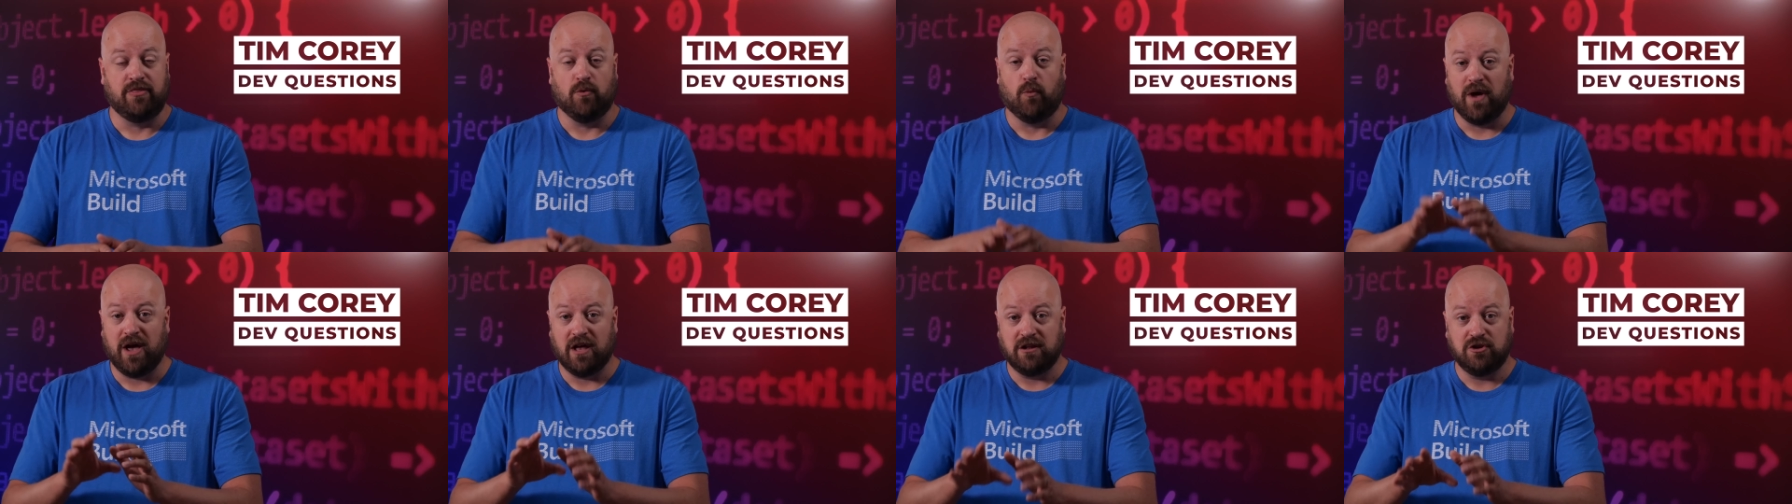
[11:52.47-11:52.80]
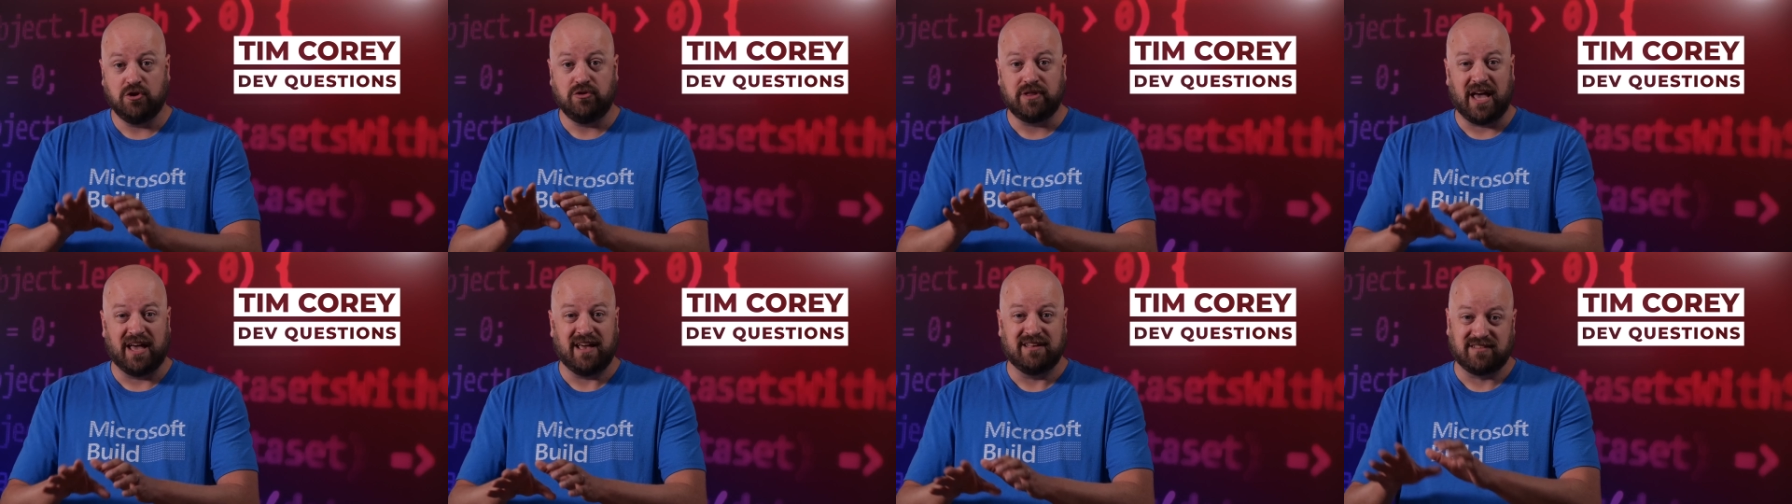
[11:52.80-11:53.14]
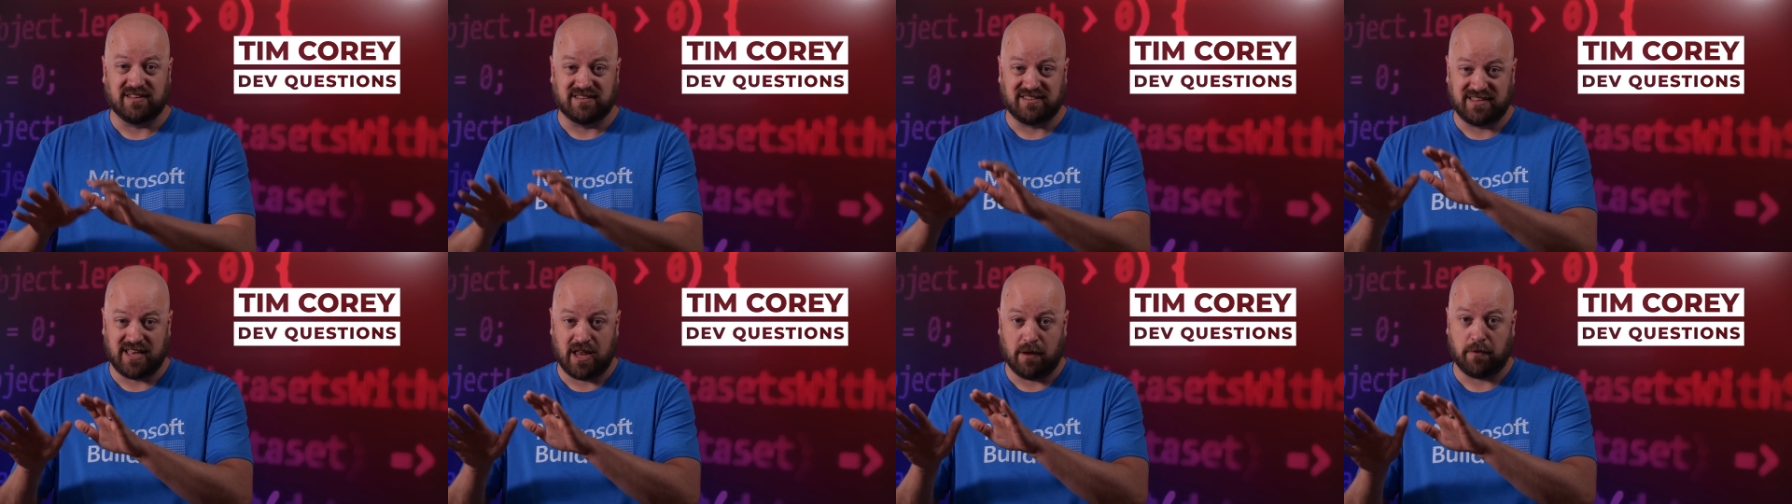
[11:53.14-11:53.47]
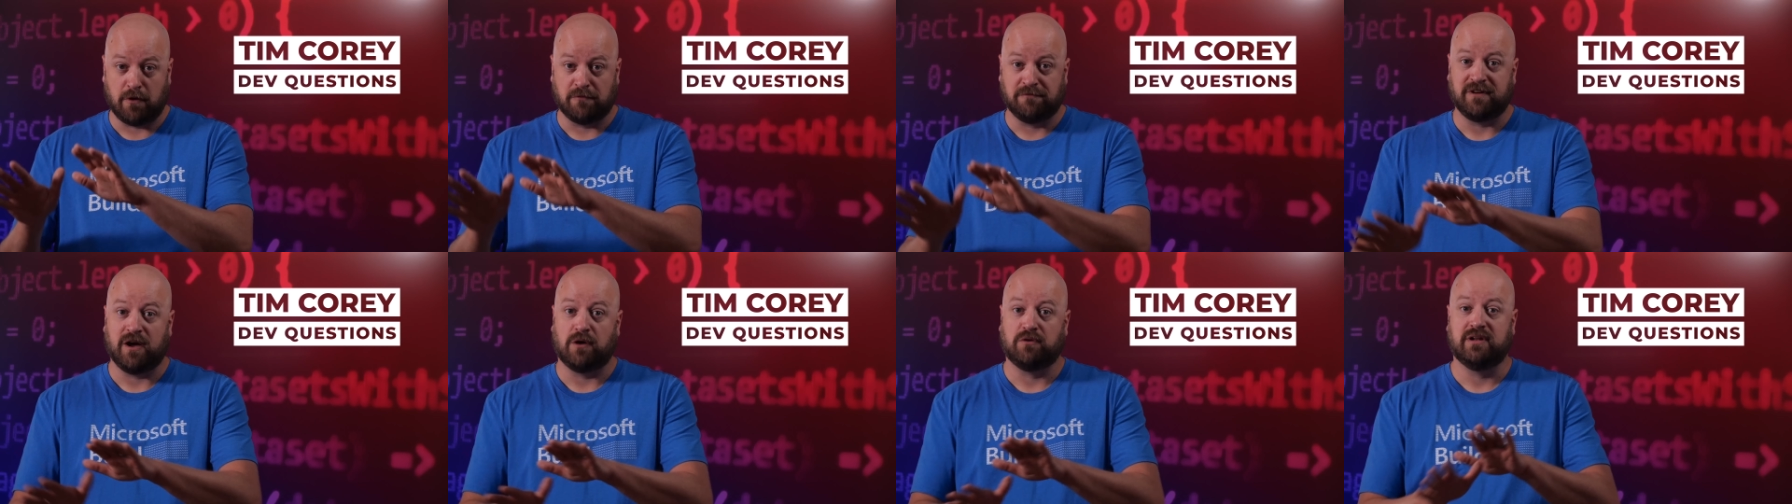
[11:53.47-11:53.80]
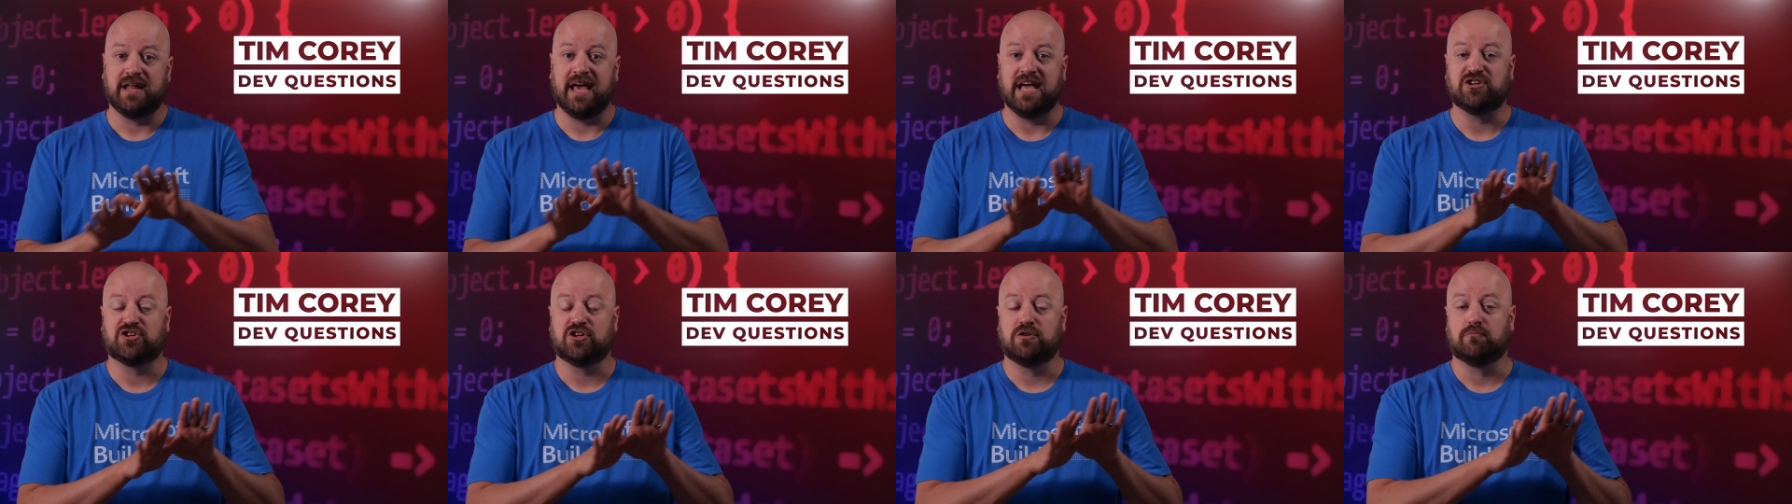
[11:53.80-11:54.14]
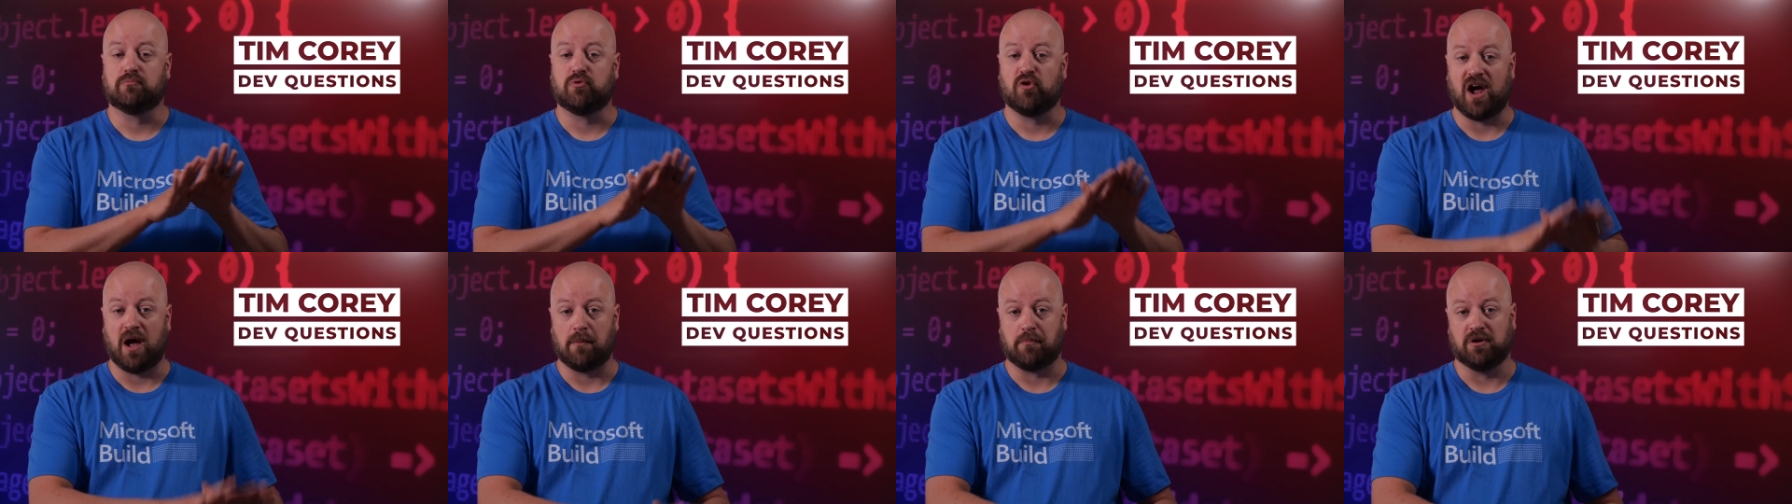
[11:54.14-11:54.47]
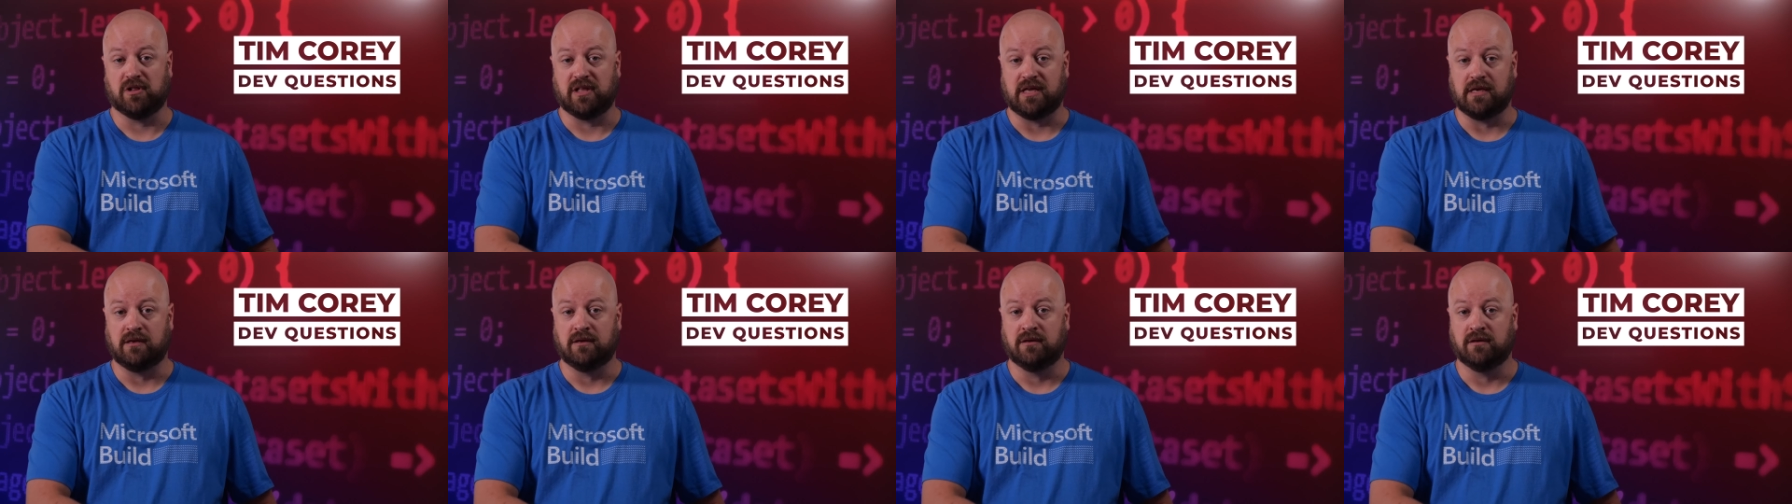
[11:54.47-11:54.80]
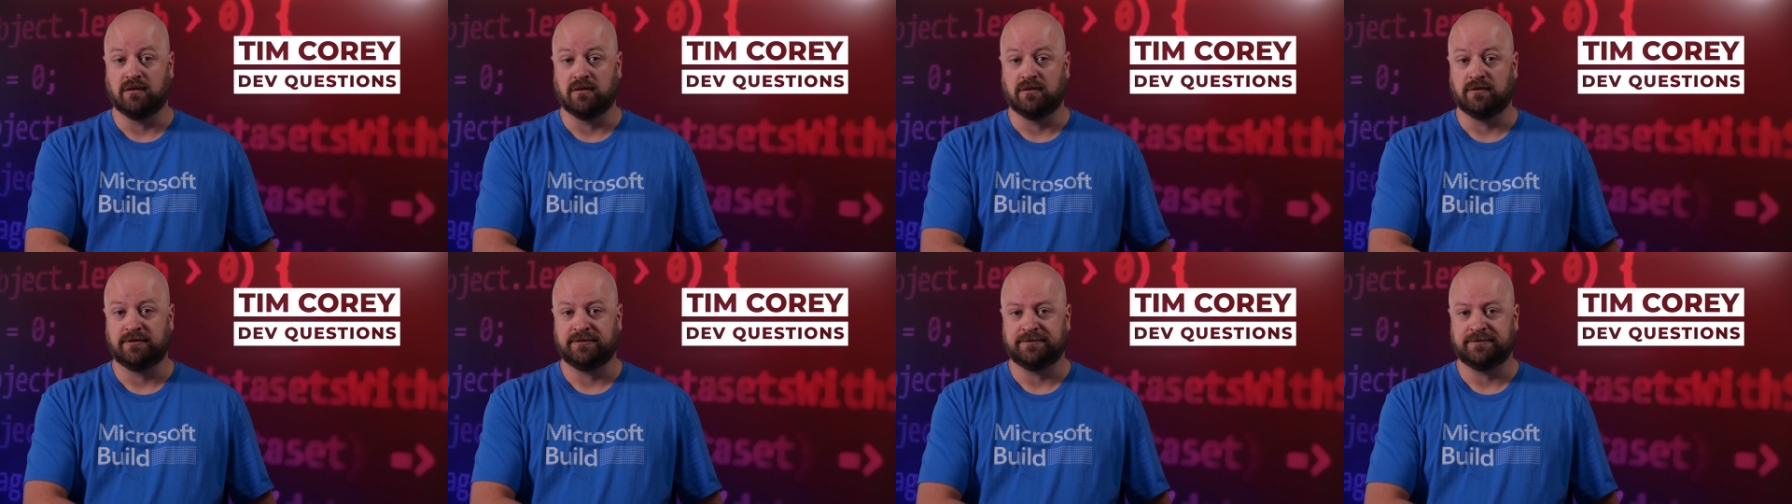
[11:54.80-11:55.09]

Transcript: And the way to do that is to set up our foundation properly.